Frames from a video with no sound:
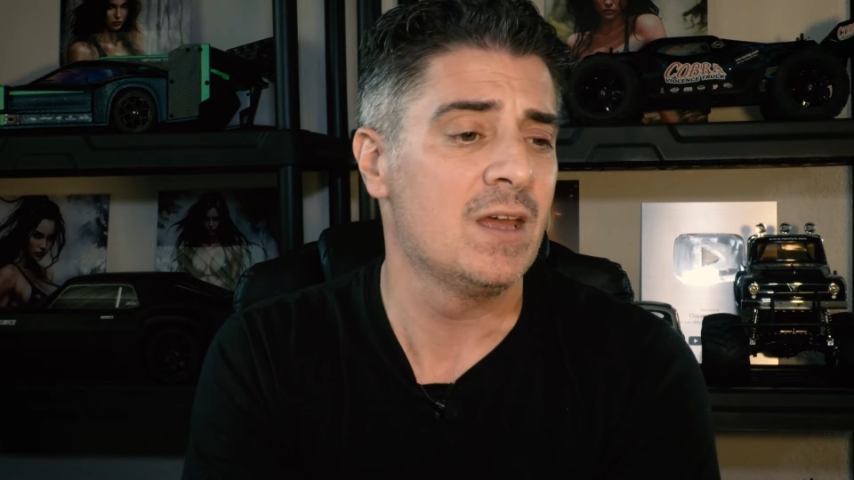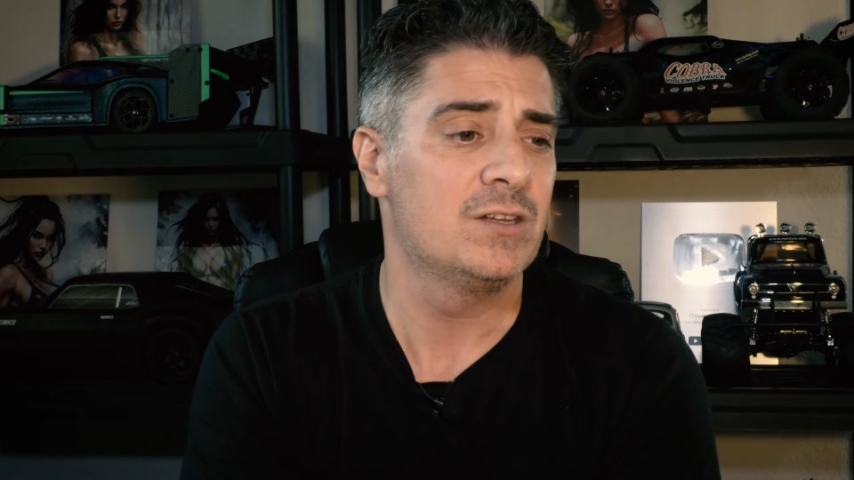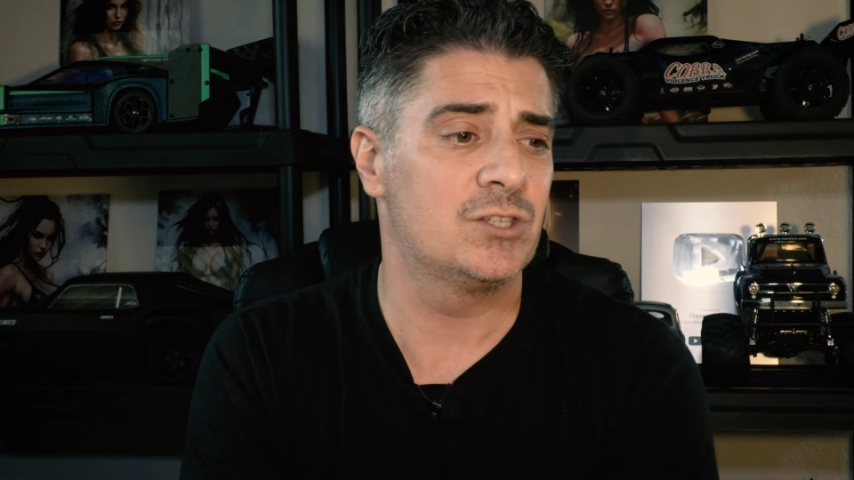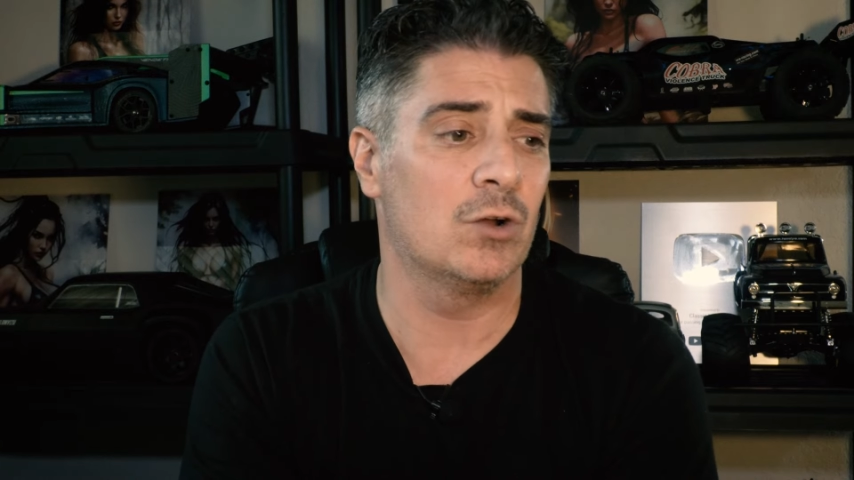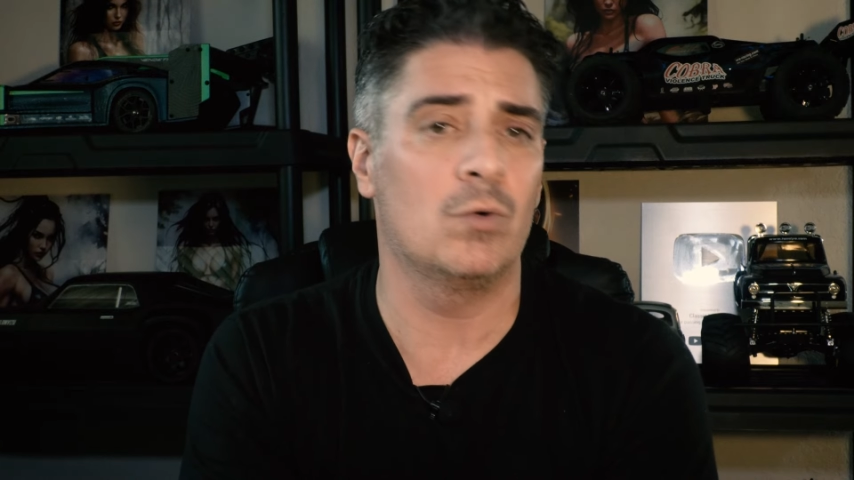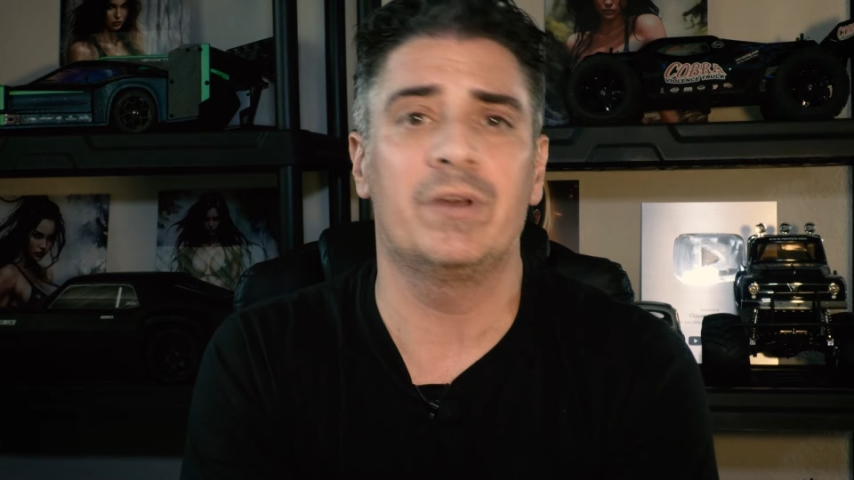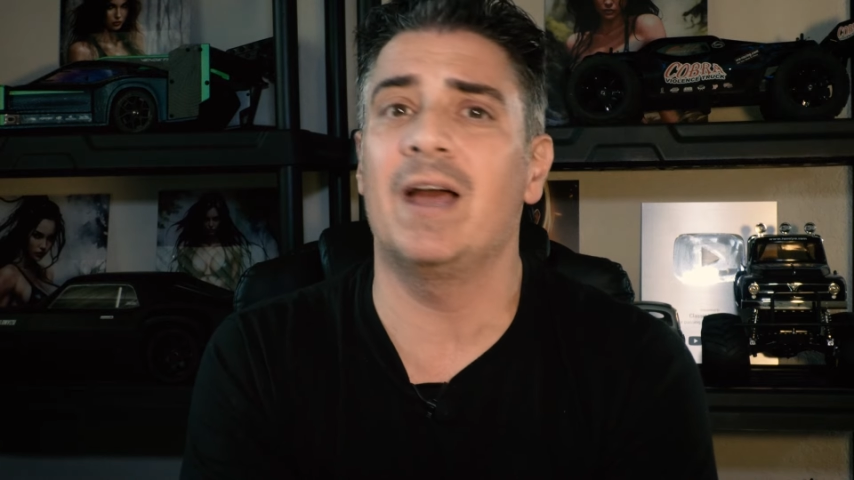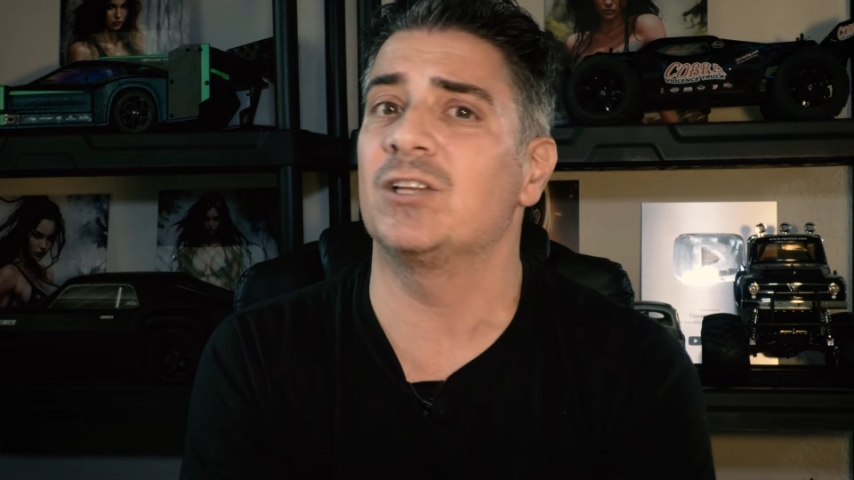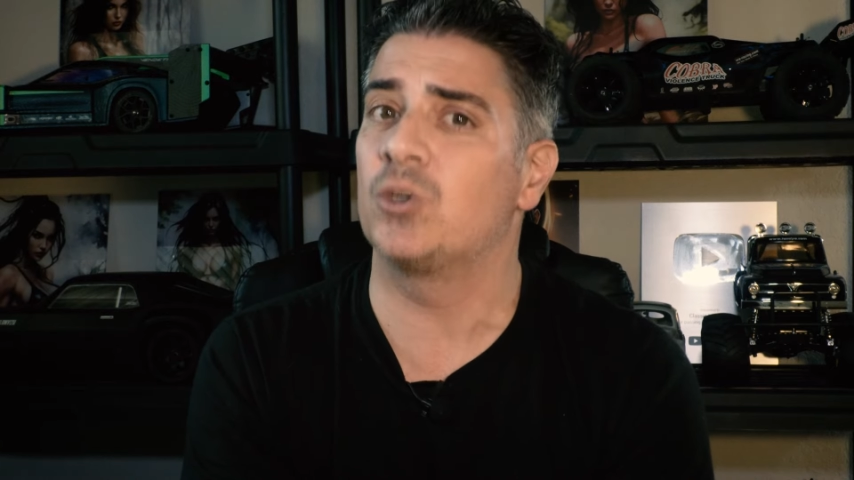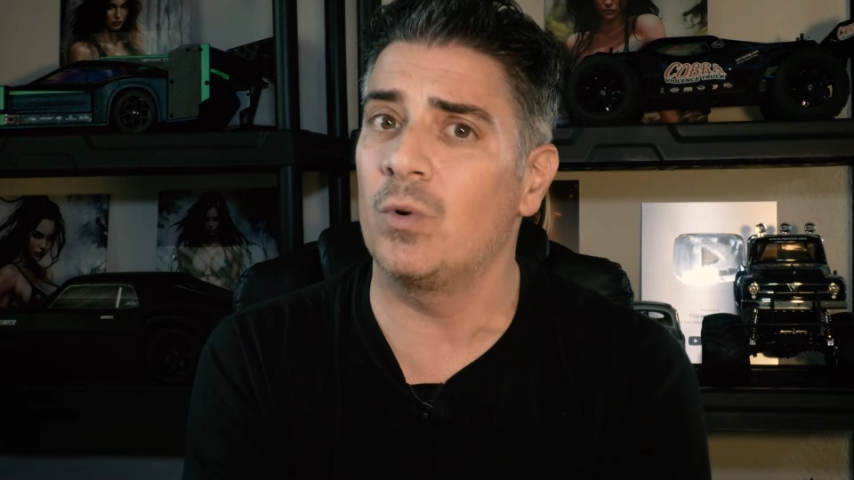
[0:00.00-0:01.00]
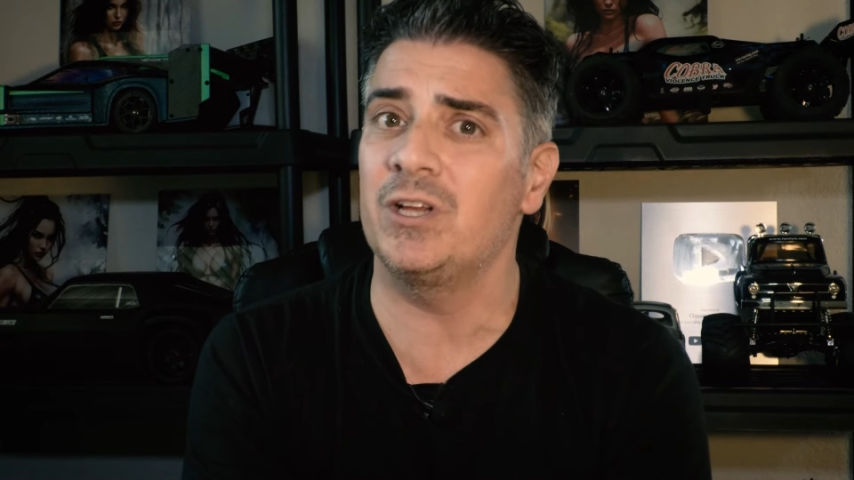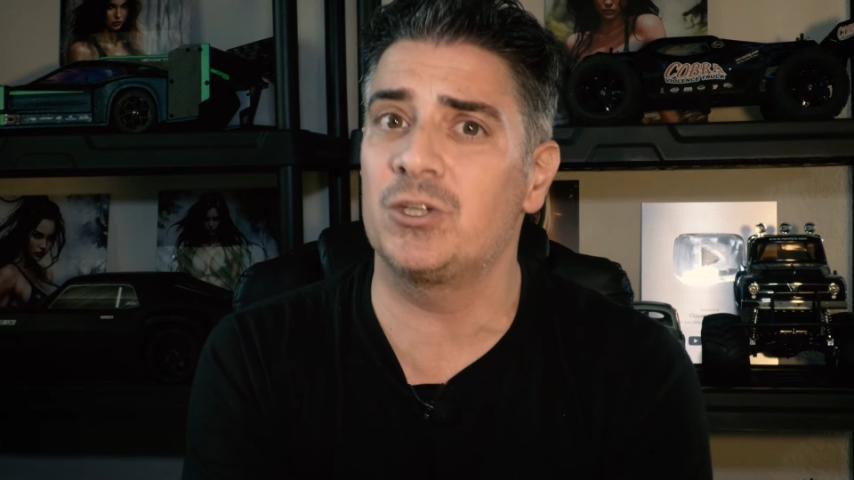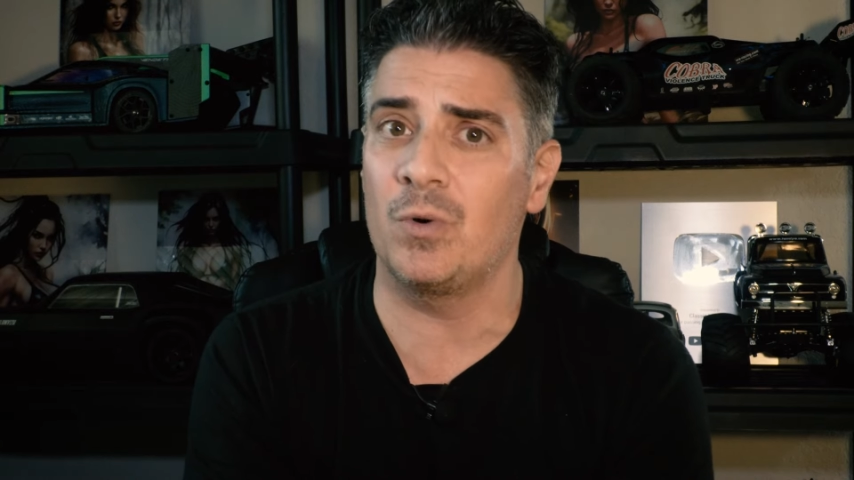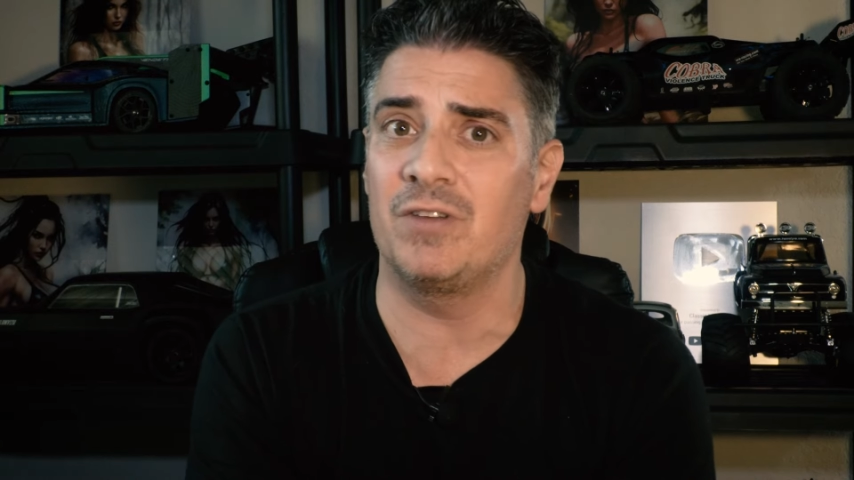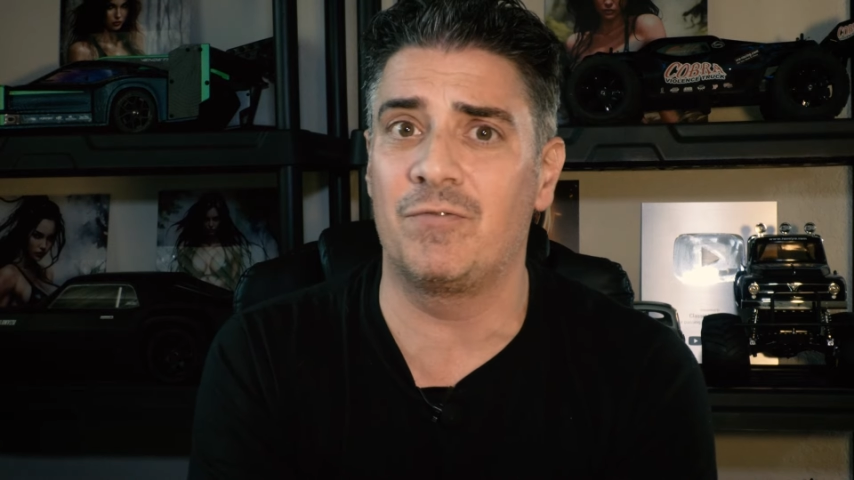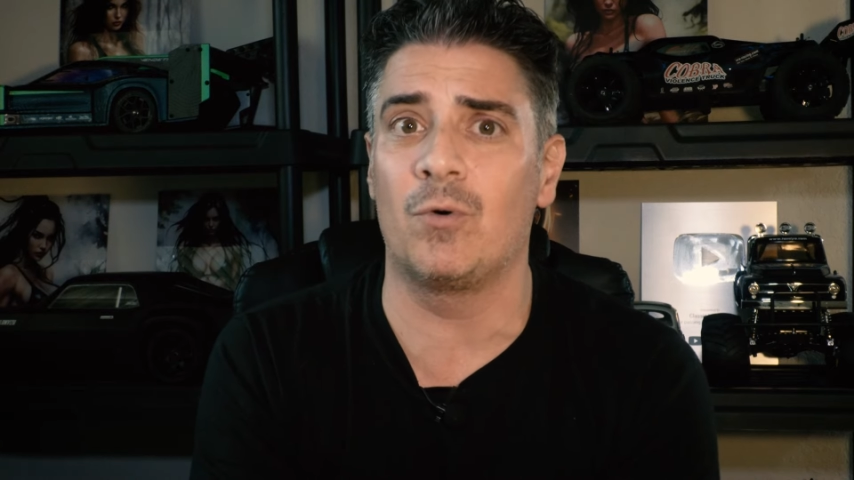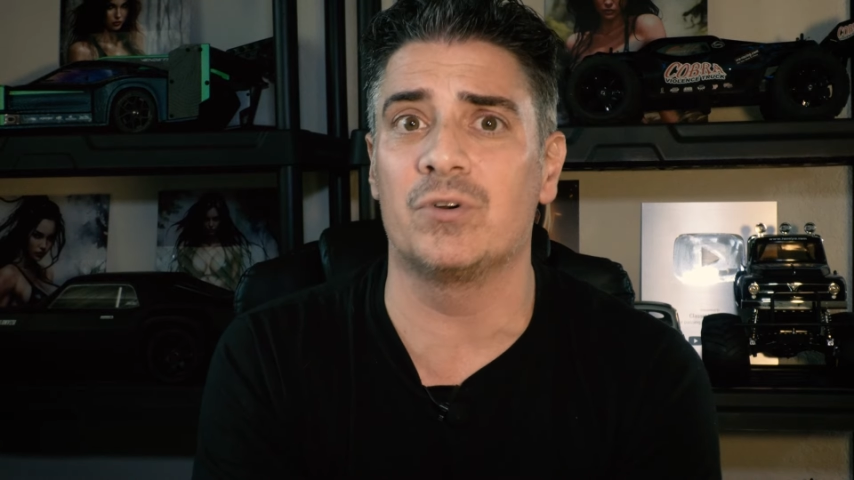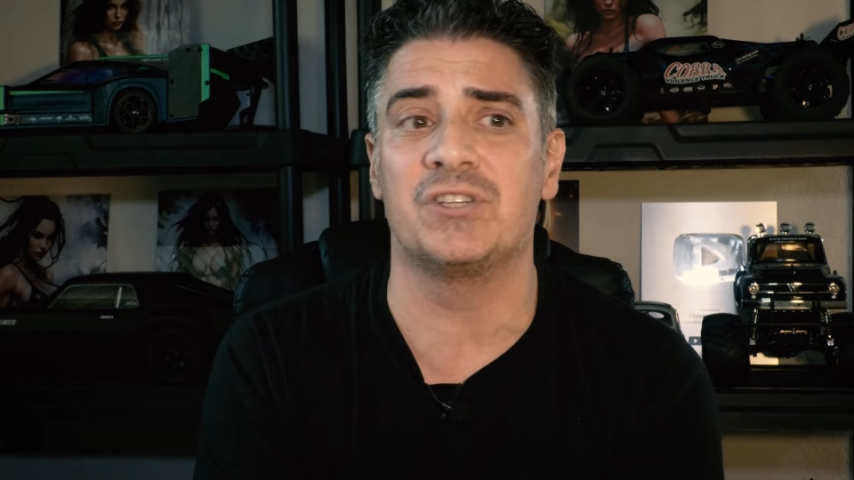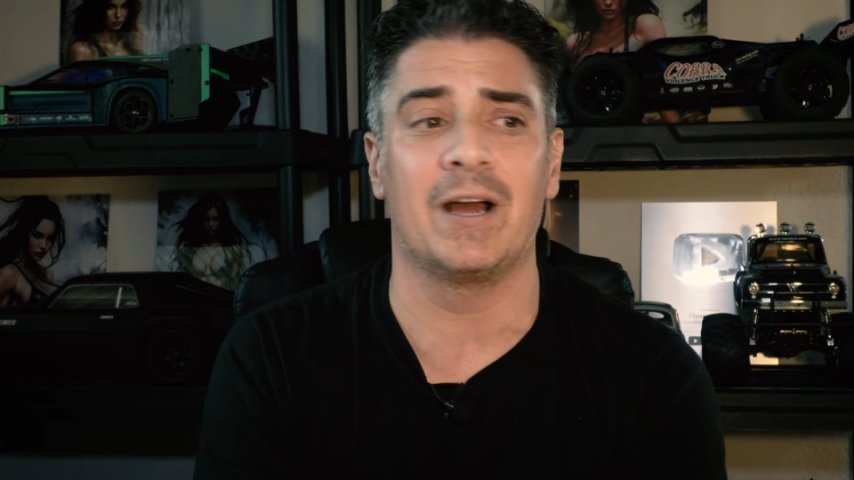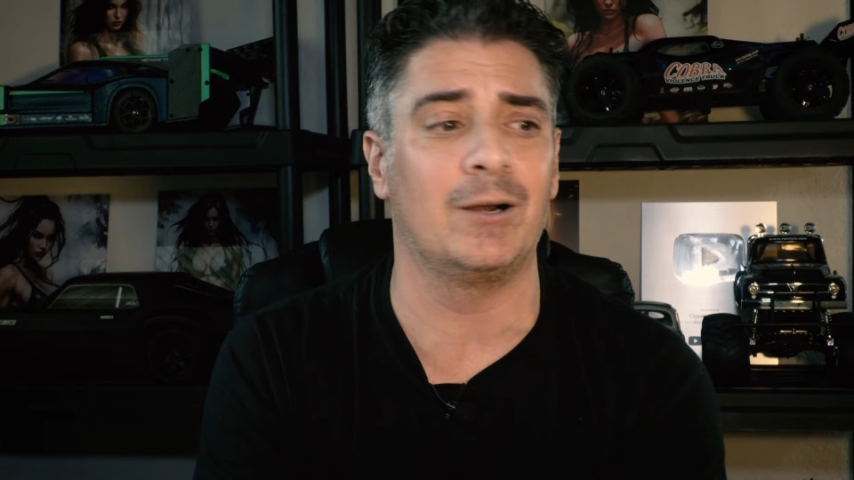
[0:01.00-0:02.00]
So yeah, 2024
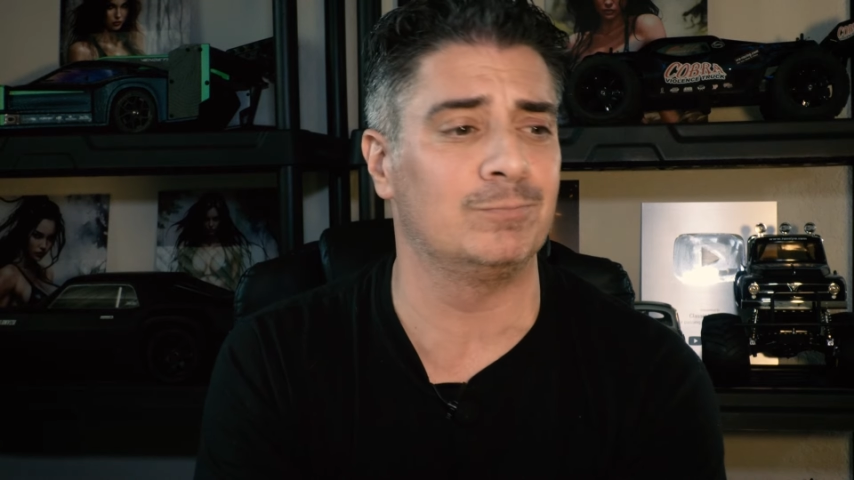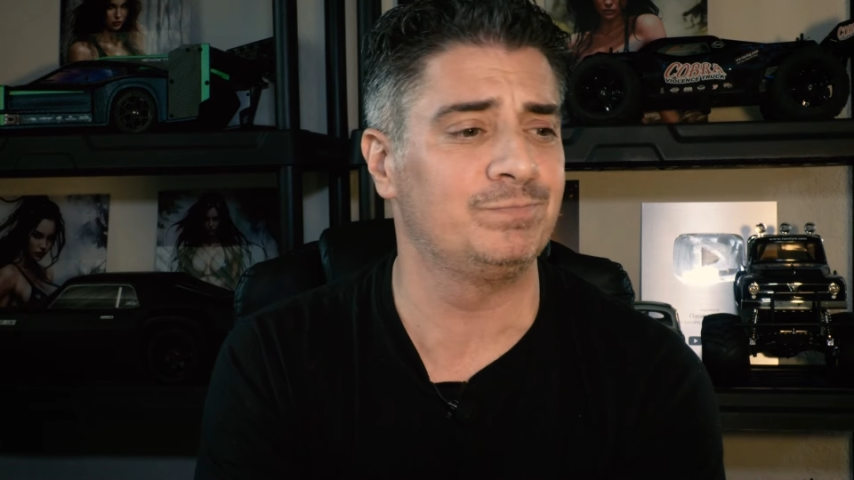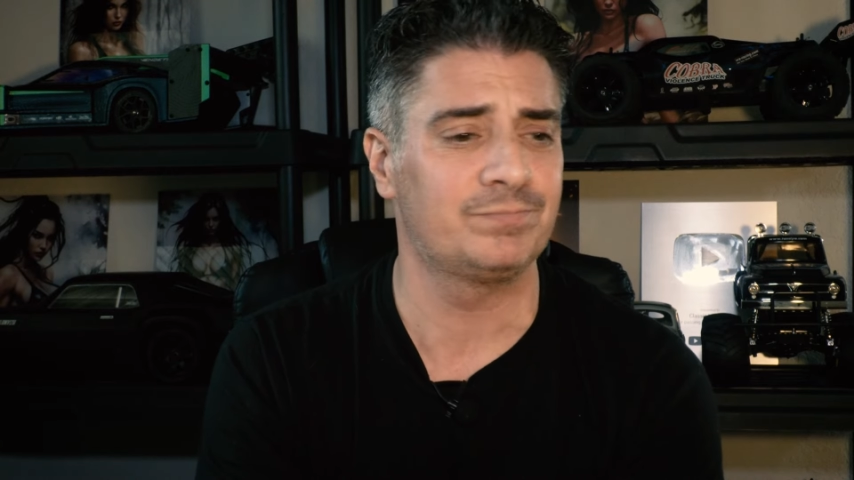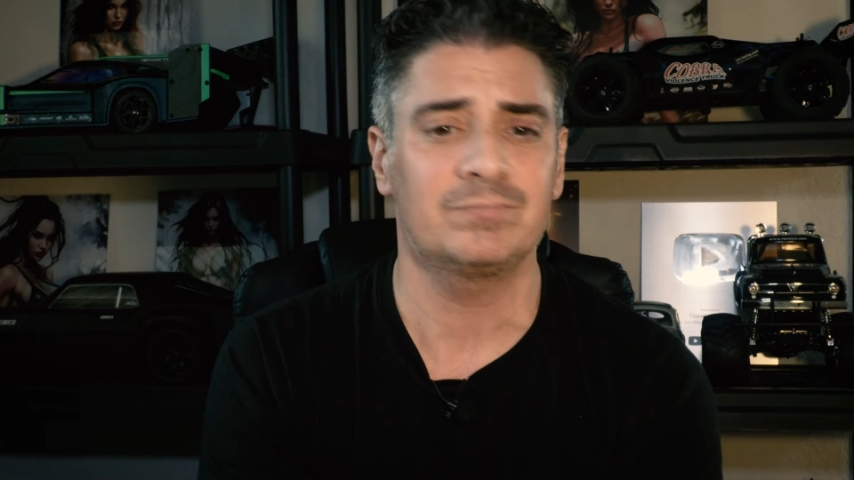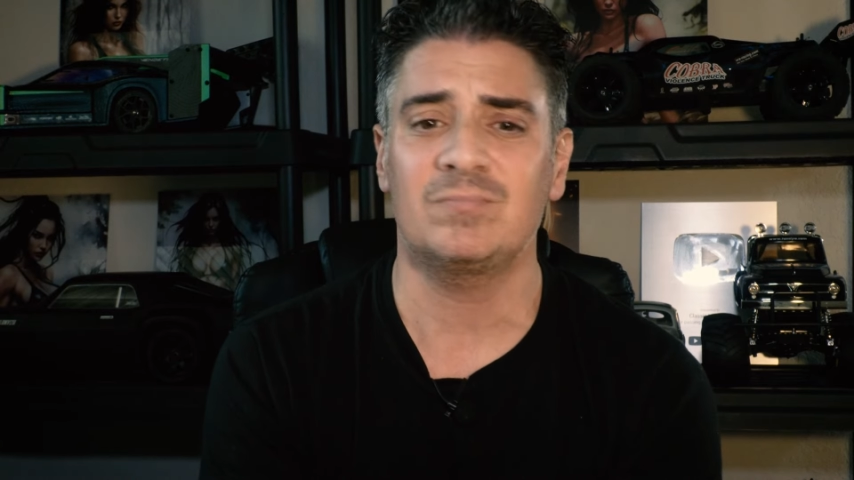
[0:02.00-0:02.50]
is out.